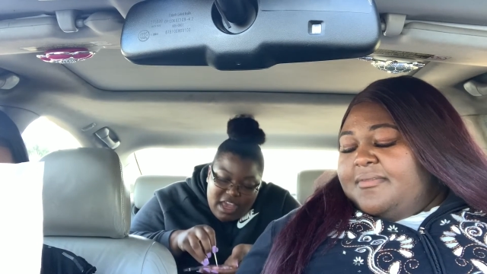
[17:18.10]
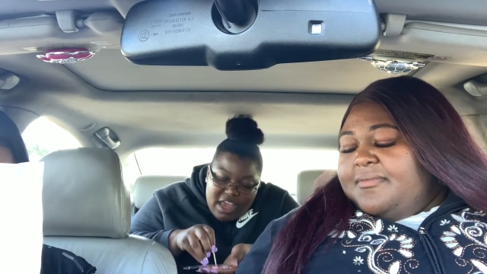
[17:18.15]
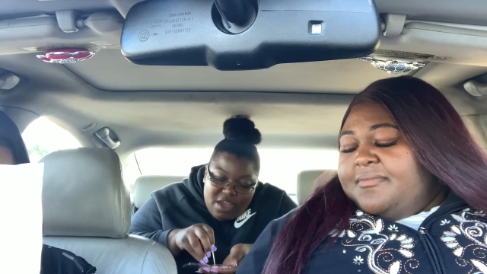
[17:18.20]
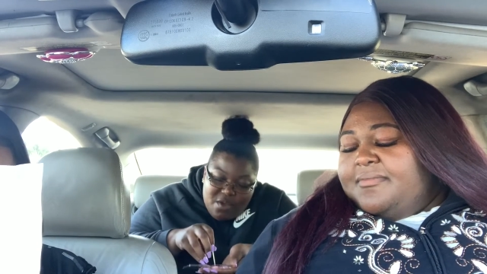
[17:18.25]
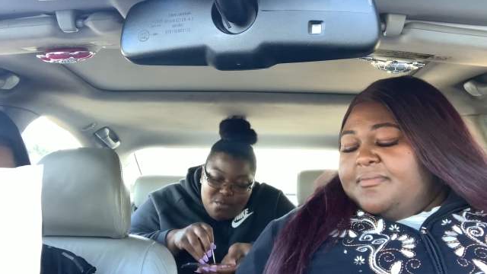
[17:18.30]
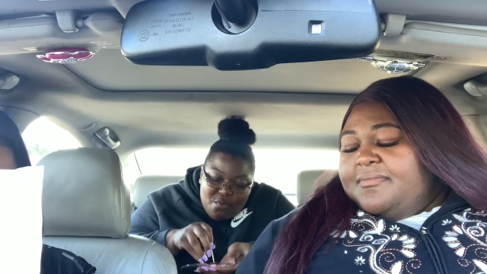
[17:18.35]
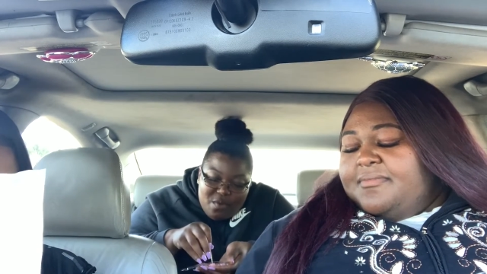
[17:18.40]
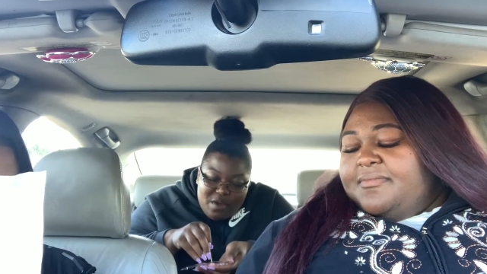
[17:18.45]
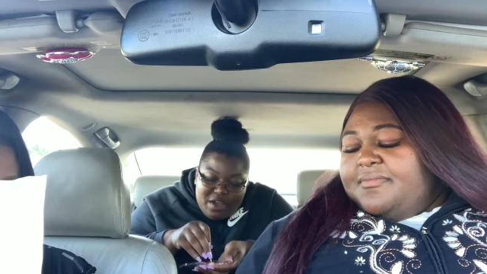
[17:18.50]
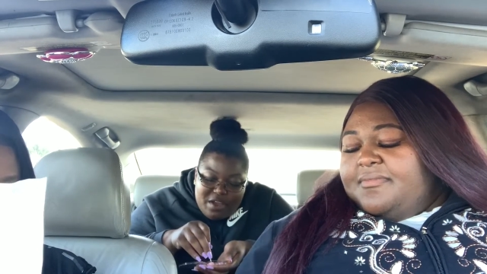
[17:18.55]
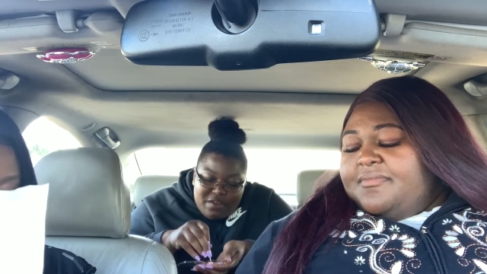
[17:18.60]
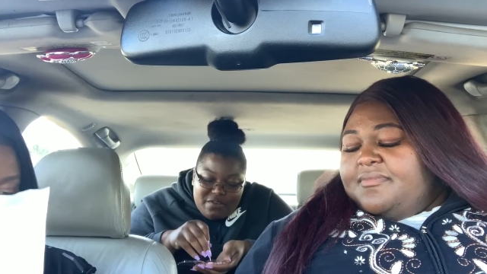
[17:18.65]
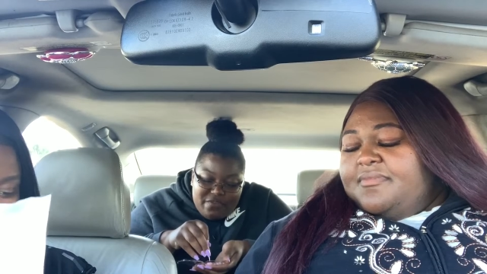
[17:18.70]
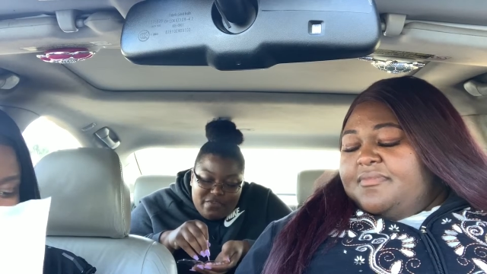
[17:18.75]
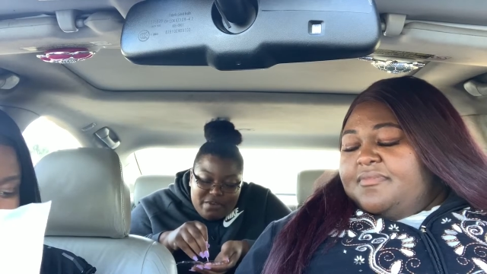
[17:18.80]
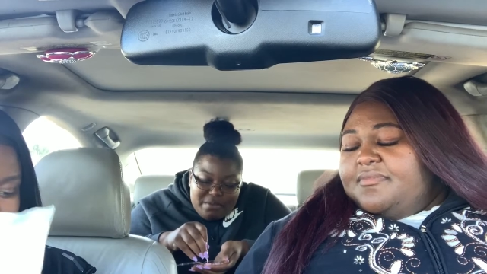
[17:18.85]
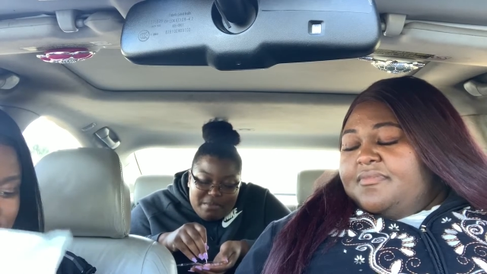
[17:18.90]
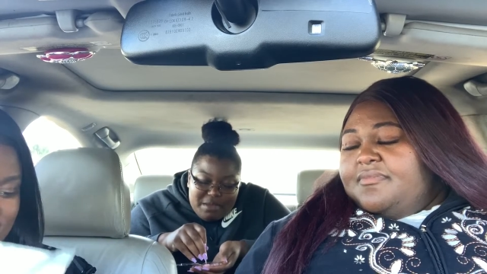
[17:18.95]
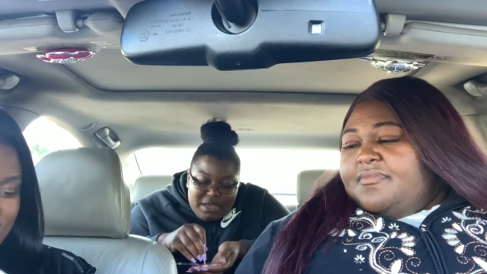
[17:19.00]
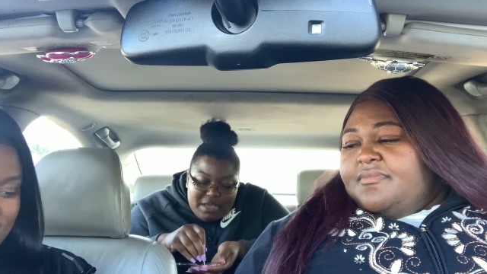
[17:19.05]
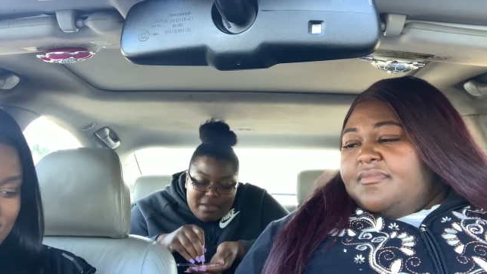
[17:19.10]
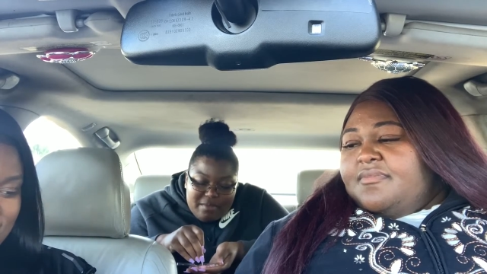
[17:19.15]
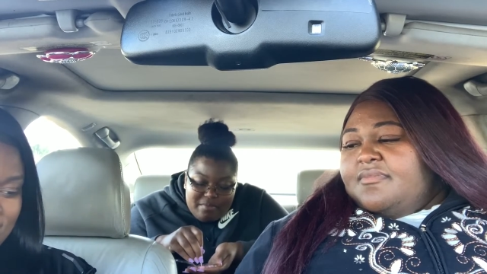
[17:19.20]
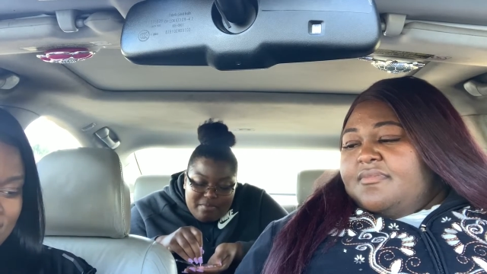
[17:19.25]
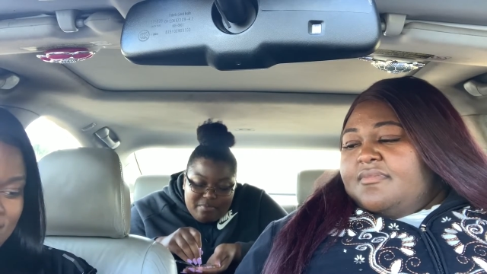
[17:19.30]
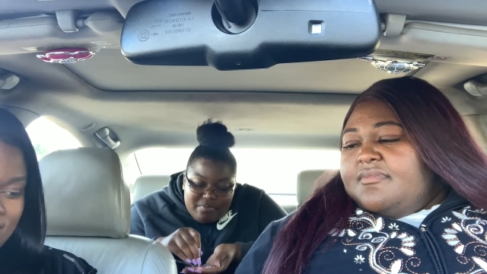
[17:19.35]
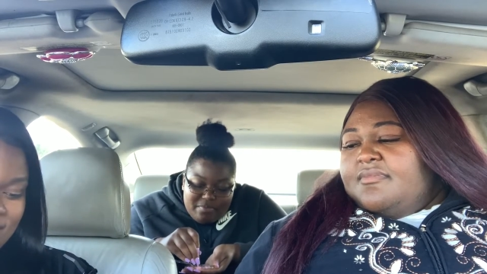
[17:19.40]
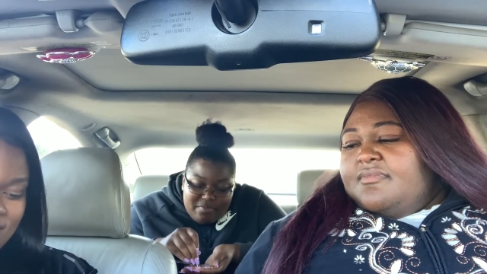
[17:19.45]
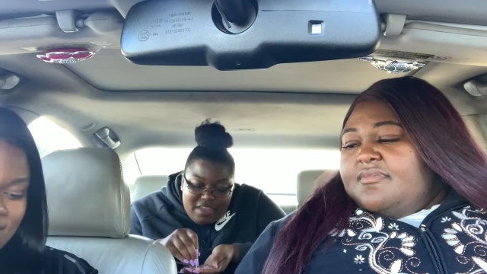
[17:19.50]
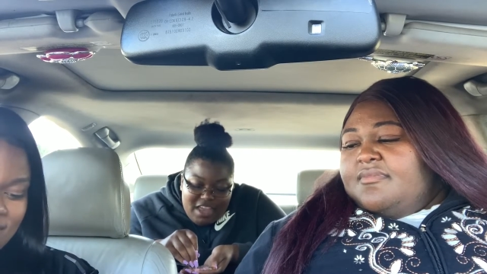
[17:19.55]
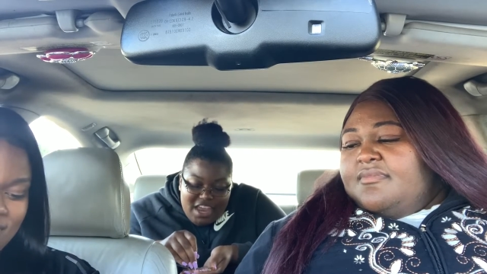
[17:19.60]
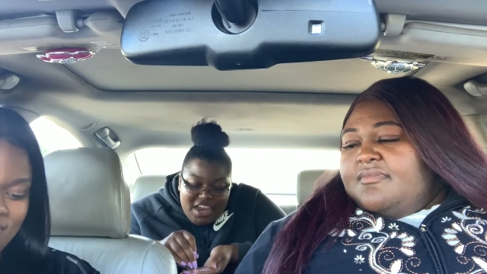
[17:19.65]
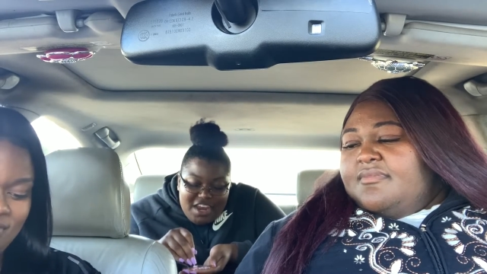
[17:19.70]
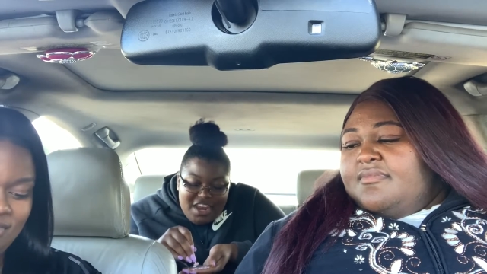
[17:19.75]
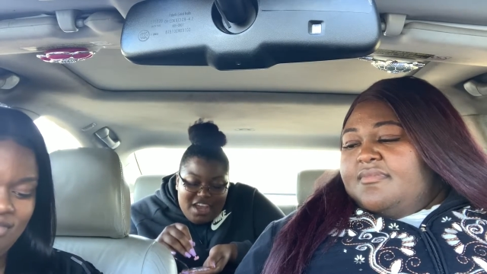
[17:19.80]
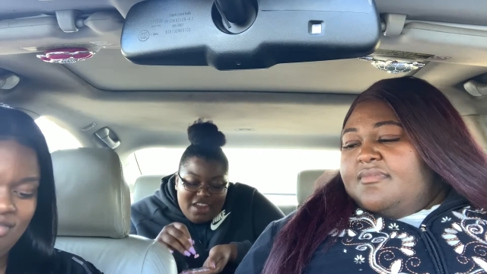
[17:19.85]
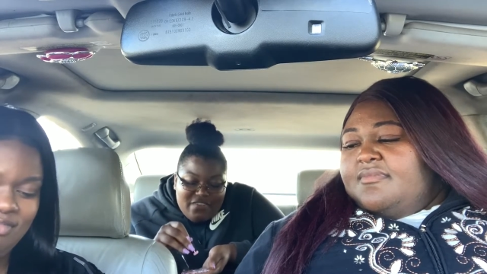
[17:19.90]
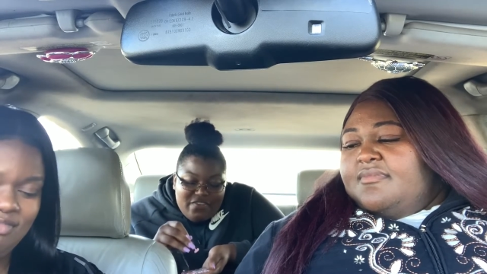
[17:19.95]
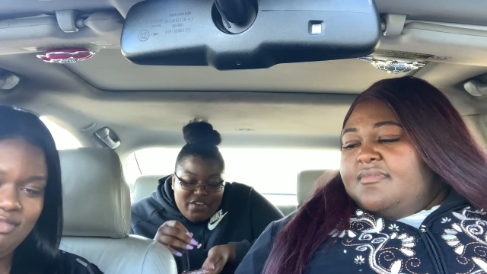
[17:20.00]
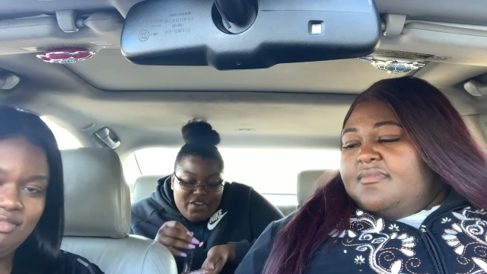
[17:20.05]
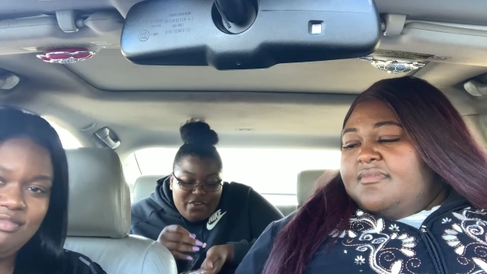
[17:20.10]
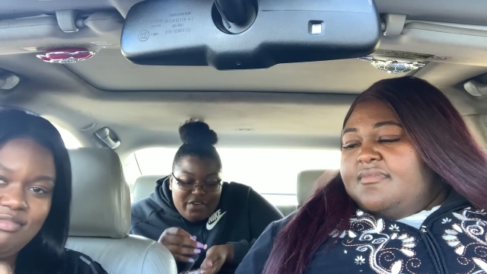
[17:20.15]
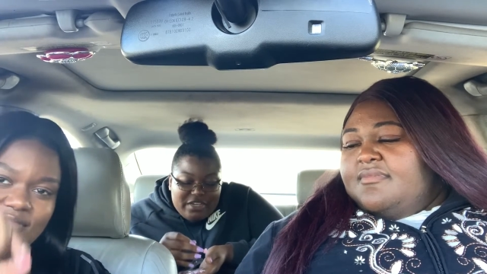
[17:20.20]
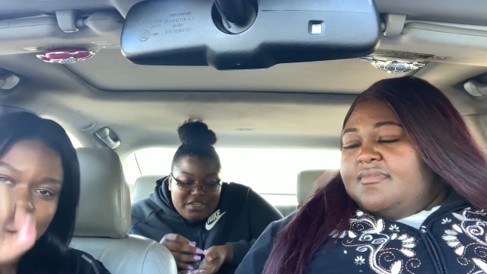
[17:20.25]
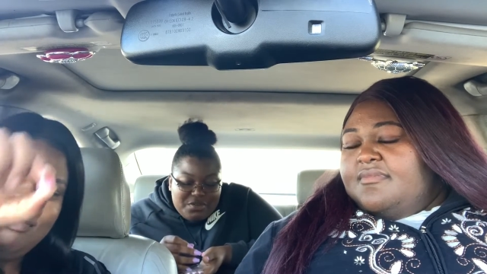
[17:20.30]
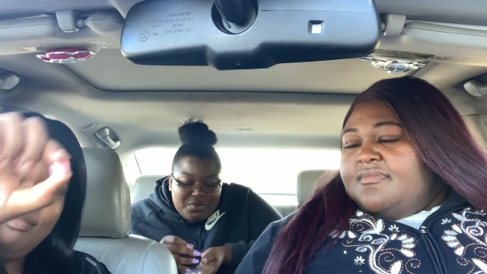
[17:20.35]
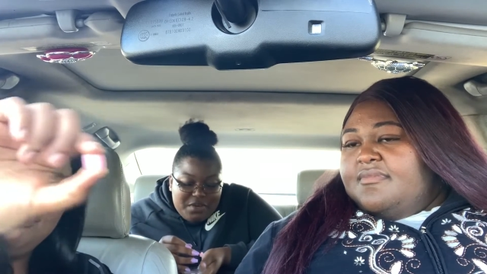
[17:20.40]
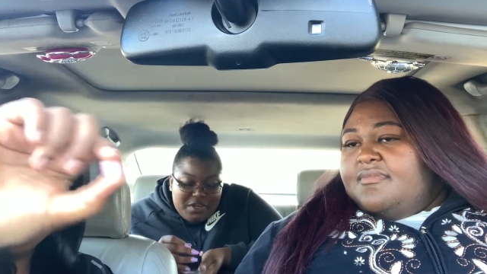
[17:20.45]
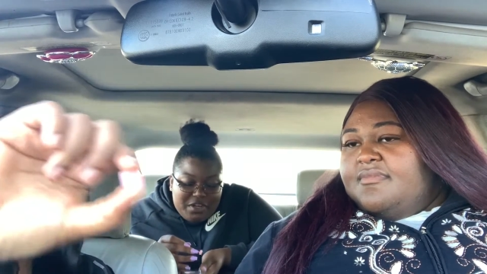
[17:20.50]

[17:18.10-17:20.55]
Speaker 1: And one for me, and none for Gretchen